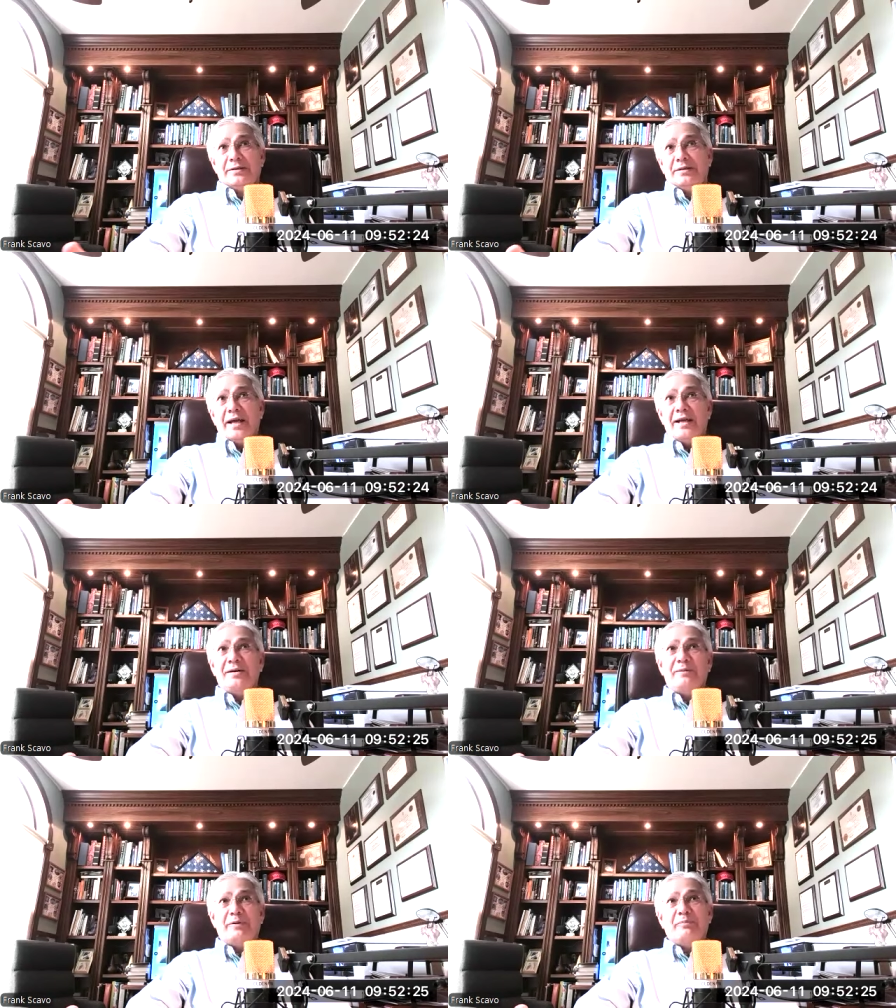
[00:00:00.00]
stand
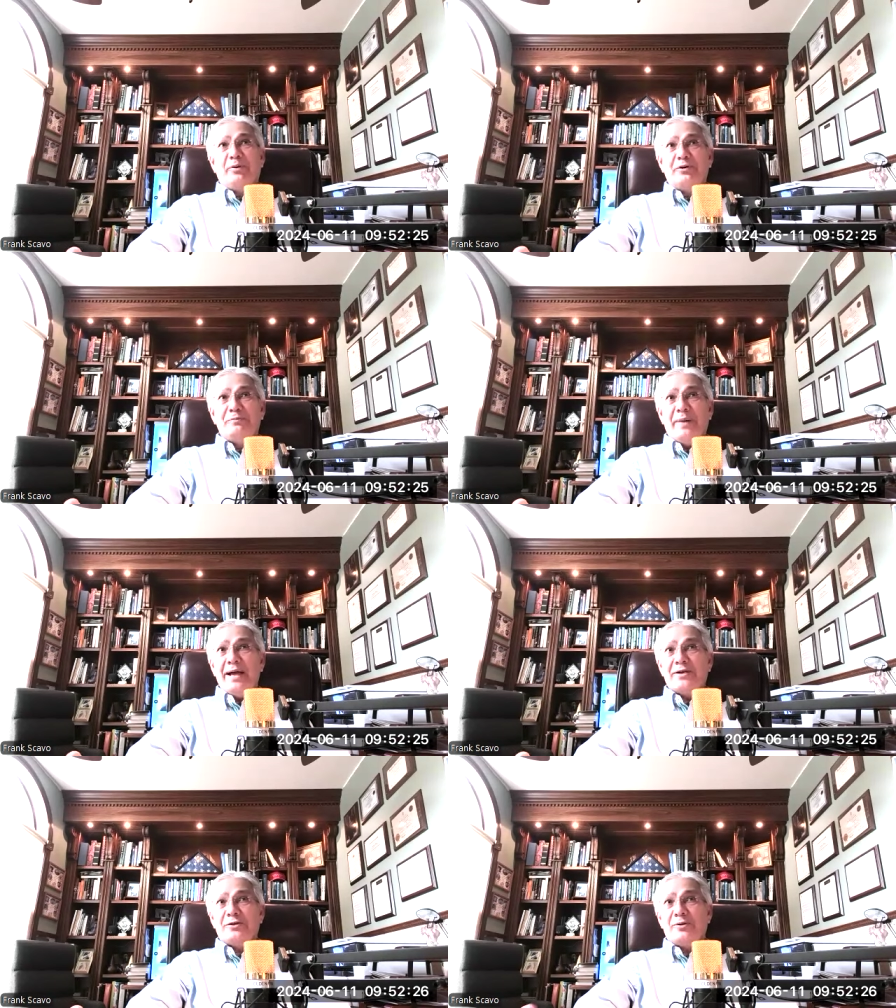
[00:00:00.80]
up and push
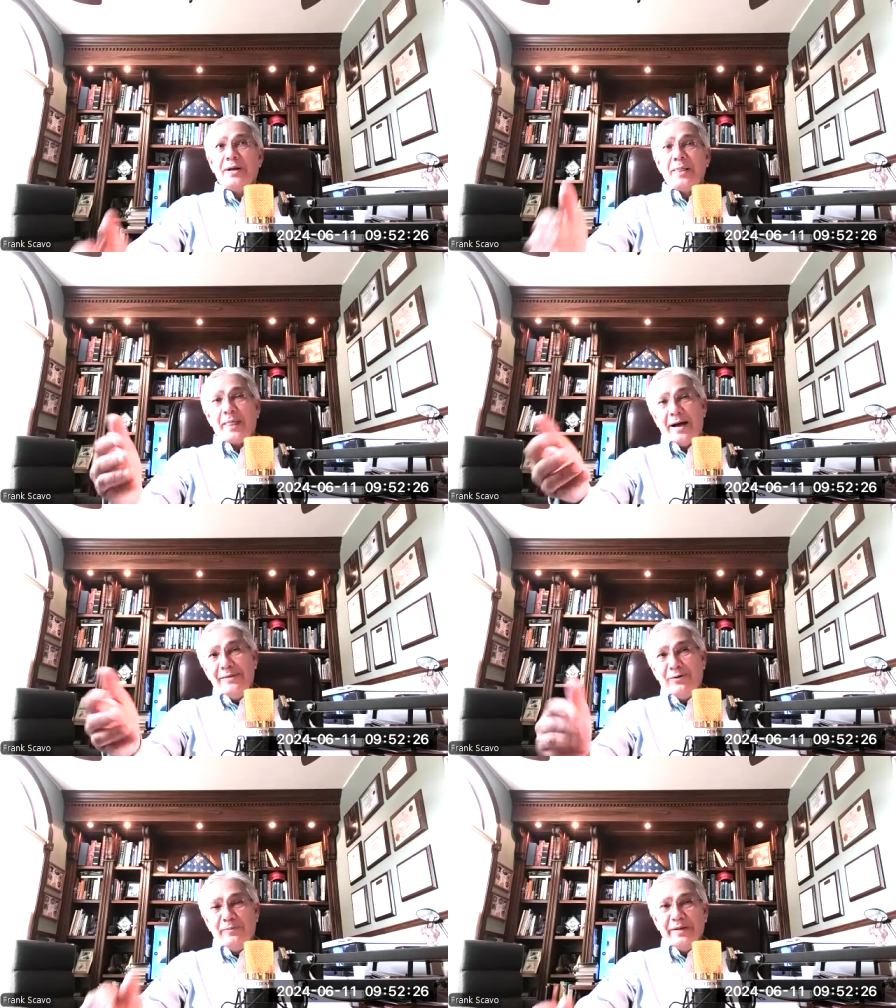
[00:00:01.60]
back. So
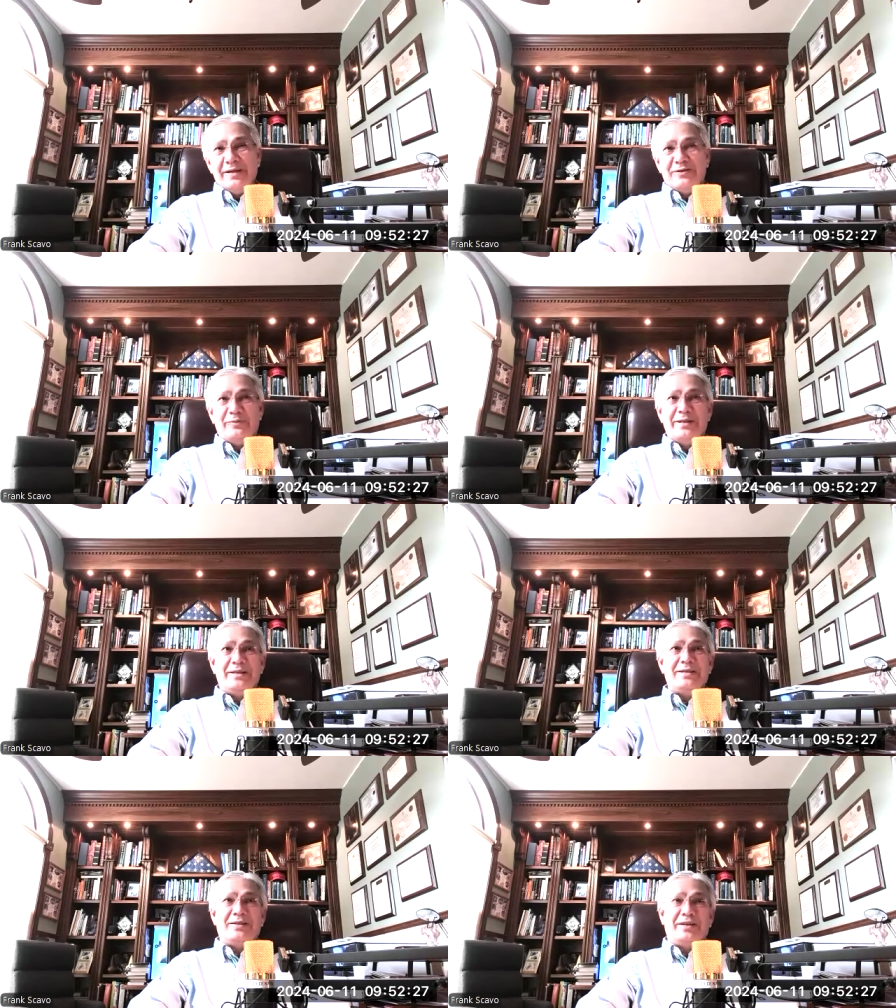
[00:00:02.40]
I'm hoping it's with
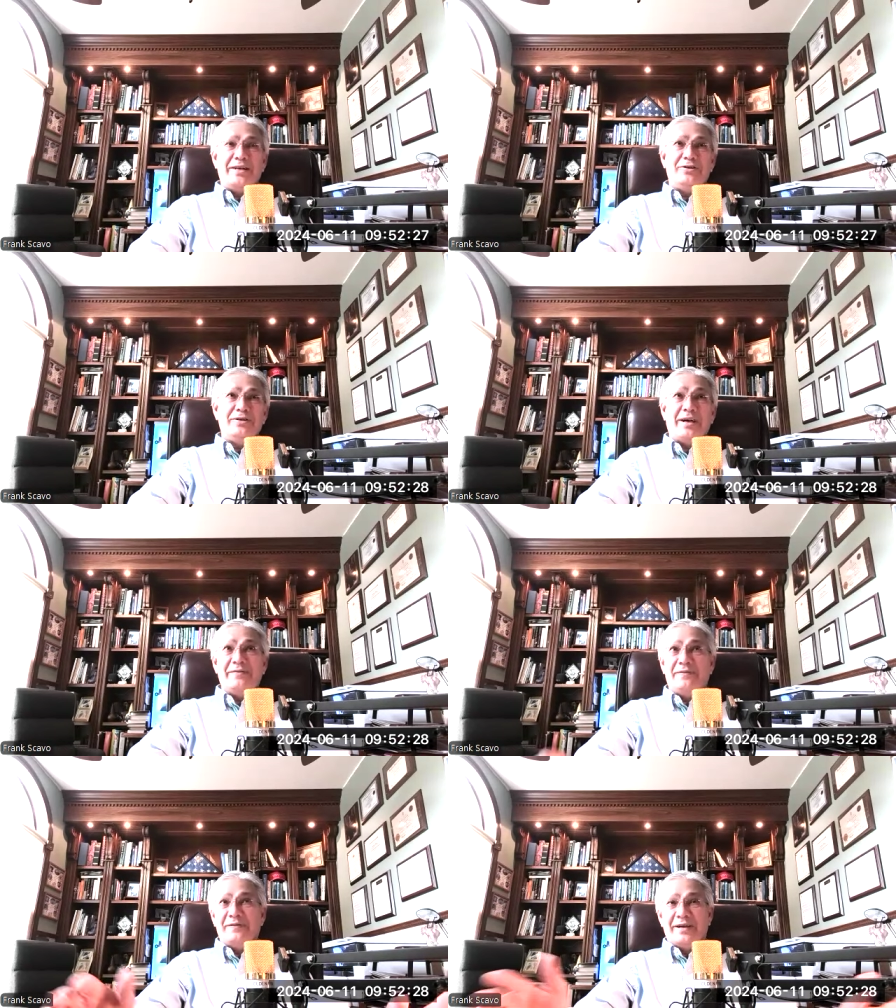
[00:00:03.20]
this election.
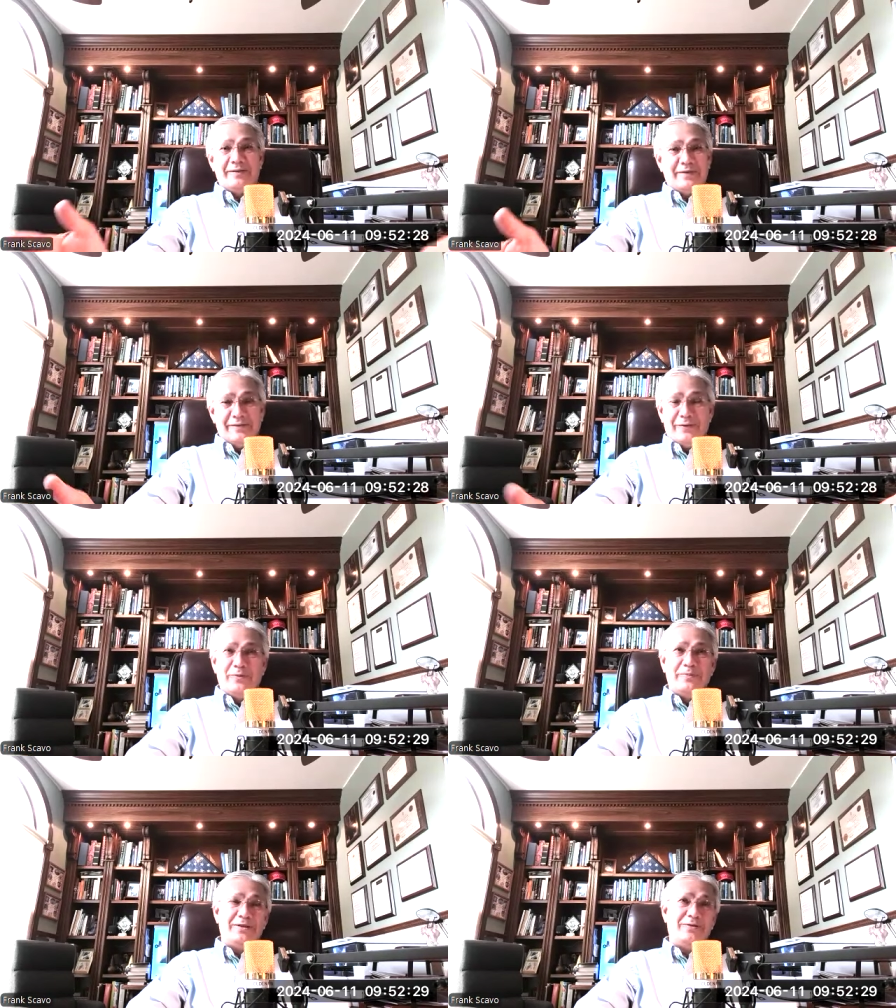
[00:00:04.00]
I, I, I've
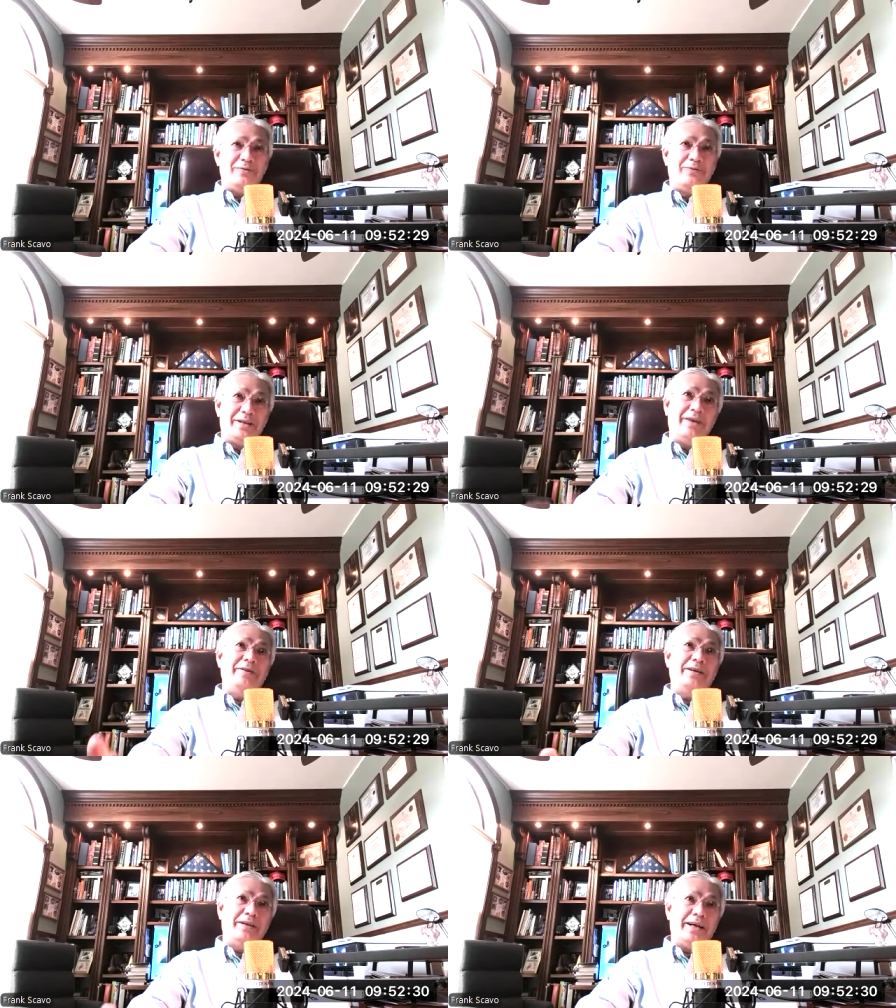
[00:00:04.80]
hoped it's with
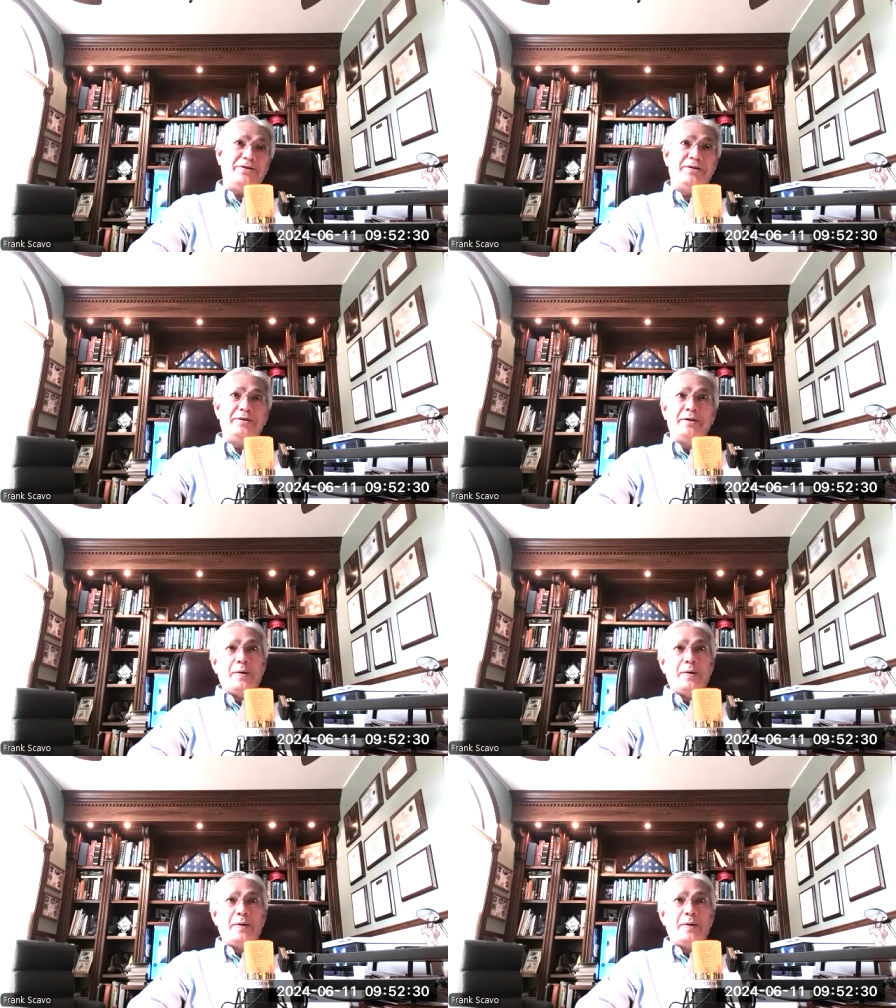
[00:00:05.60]
every election.